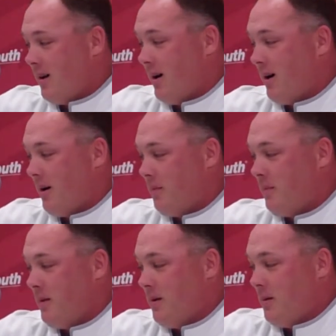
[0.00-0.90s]

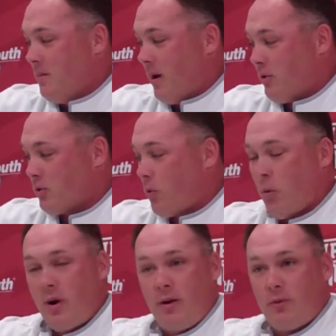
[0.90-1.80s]
But I was a
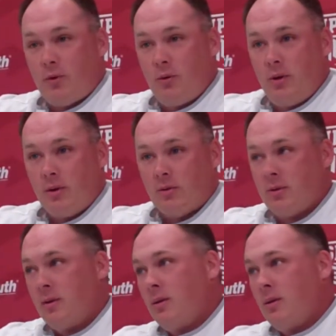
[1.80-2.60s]
coordinator for 2 years.